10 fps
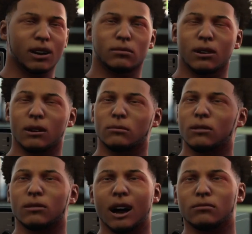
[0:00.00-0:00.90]
Look, man, I won't
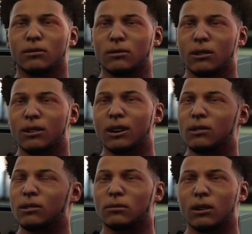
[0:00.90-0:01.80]
even have to do all that.
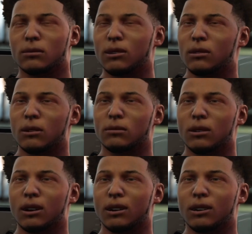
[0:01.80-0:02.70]
You're going to be up there with
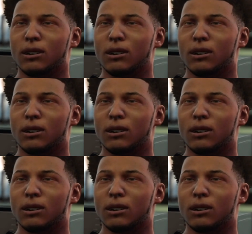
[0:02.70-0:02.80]
me.